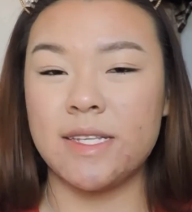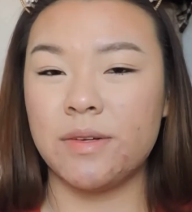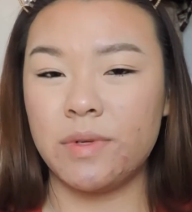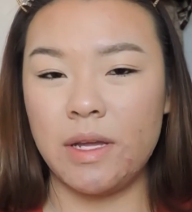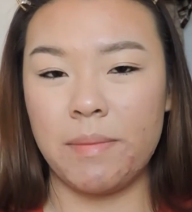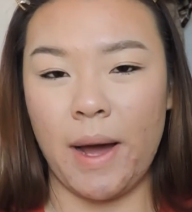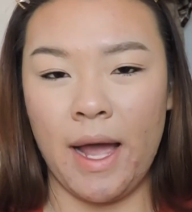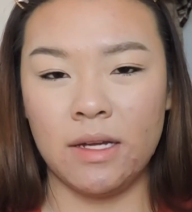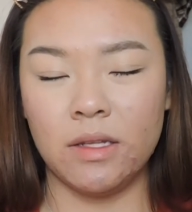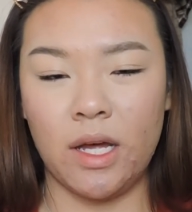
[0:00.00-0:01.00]
I don't really
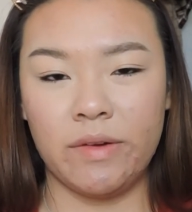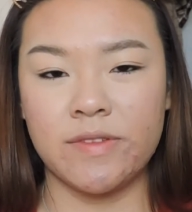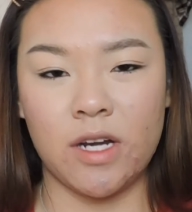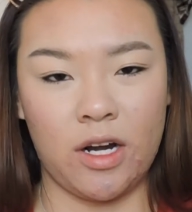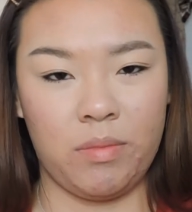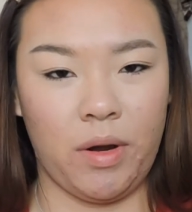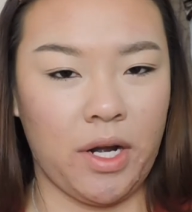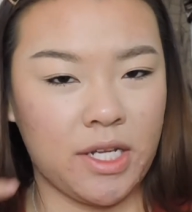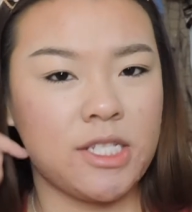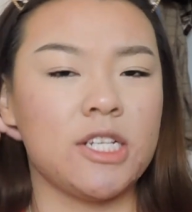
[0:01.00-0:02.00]
buy a lot of Tarte
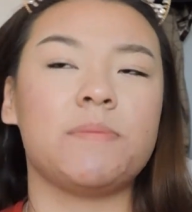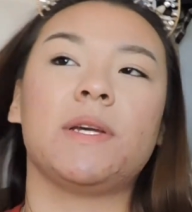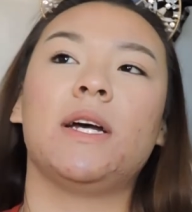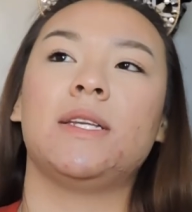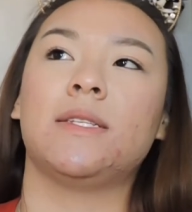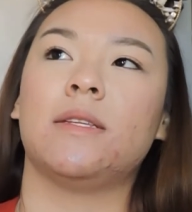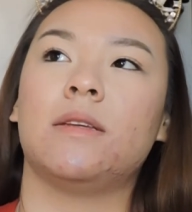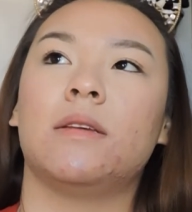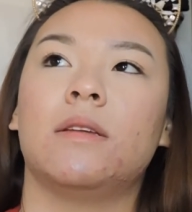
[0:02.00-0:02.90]
products just because